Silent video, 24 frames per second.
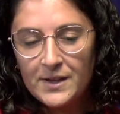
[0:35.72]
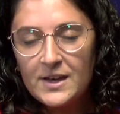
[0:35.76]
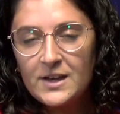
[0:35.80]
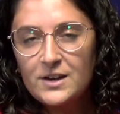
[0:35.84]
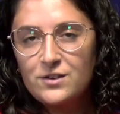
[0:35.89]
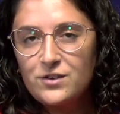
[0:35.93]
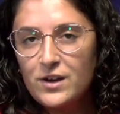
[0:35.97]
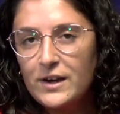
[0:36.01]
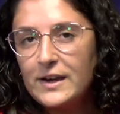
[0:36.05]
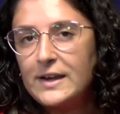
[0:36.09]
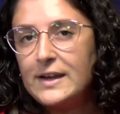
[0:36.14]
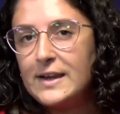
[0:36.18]

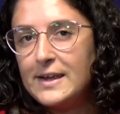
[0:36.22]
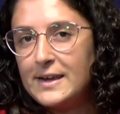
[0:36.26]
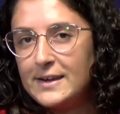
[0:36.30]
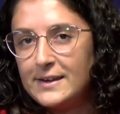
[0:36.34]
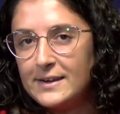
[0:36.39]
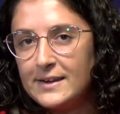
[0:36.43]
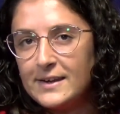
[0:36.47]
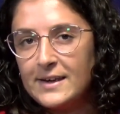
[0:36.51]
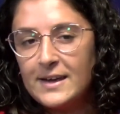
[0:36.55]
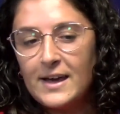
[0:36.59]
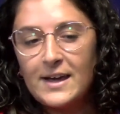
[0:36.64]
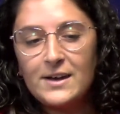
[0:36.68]
Jacqueline,
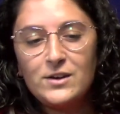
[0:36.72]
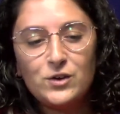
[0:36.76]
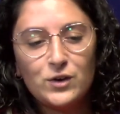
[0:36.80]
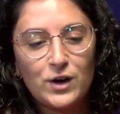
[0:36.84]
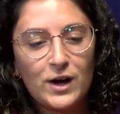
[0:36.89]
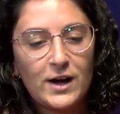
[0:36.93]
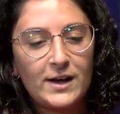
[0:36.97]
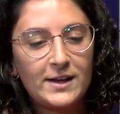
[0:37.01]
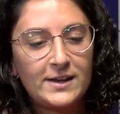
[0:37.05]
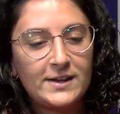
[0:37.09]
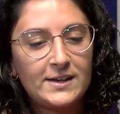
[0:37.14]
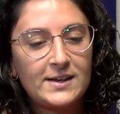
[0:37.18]
can you
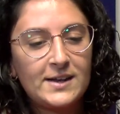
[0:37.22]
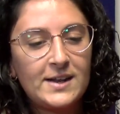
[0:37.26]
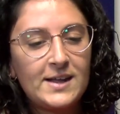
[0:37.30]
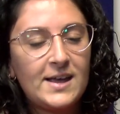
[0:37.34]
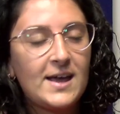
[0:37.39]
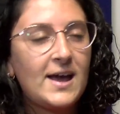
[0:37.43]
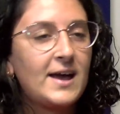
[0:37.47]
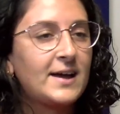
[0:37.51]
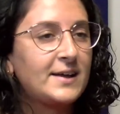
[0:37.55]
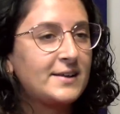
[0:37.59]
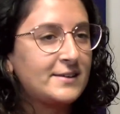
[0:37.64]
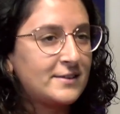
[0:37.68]
kindly
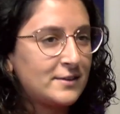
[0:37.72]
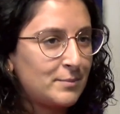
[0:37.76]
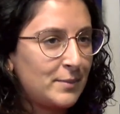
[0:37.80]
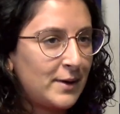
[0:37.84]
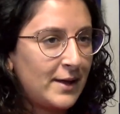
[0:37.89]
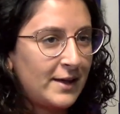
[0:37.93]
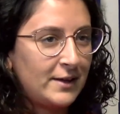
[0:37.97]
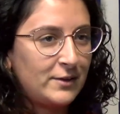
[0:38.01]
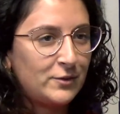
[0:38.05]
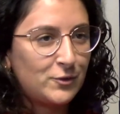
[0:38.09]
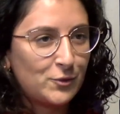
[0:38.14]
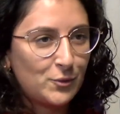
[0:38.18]

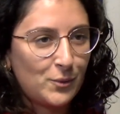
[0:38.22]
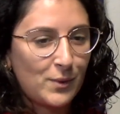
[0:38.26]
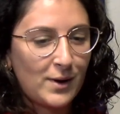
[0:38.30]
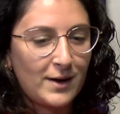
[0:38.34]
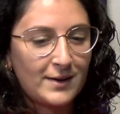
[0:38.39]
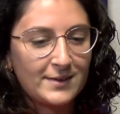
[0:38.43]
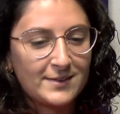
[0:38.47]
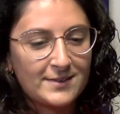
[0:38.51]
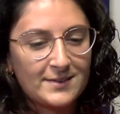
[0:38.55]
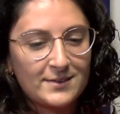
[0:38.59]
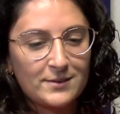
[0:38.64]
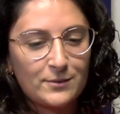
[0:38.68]
explain to
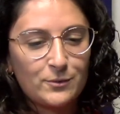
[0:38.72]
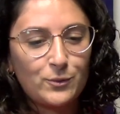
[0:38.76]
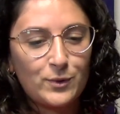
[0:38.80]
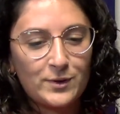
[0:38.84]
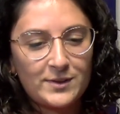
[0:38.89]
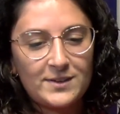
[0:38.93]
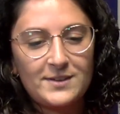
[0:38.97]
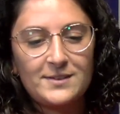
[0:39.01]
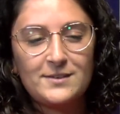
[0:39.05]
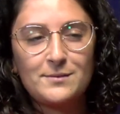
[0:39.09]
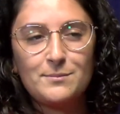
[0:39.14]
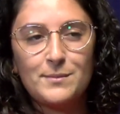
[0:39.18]
us what
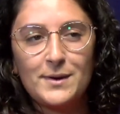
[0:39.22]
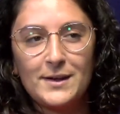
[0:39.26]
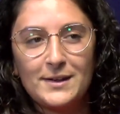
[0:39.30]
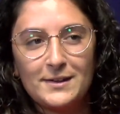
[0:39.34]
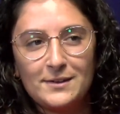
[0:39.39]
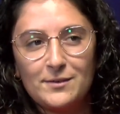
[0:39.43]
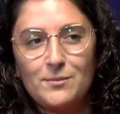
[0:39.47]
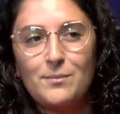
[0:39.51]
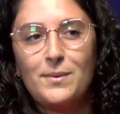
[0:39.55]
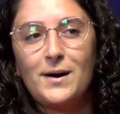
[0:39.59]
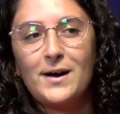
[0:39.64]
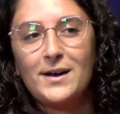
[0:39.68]
is
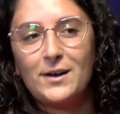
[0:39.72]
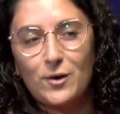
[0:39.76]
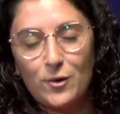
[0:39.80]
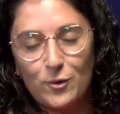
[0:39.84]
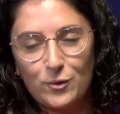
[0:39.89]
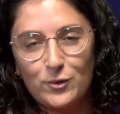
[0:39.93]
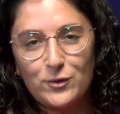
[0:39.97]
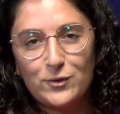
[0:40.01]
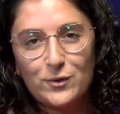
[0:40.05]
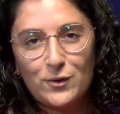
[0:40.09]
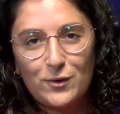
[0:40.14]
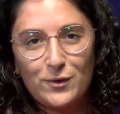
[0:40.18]
meant by
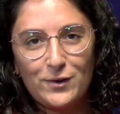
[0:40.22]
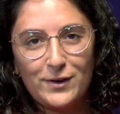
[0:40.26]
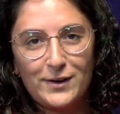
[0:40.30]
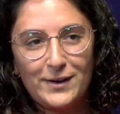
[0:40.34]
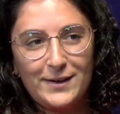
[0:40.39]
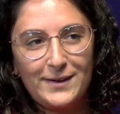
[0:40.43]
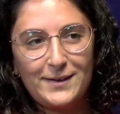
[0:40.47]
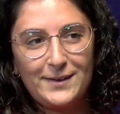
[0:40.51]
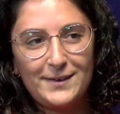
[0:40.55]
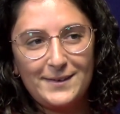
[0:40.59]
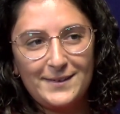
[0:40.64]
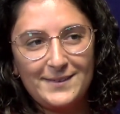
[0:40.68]
cold
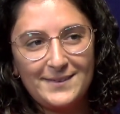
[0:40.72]
calling?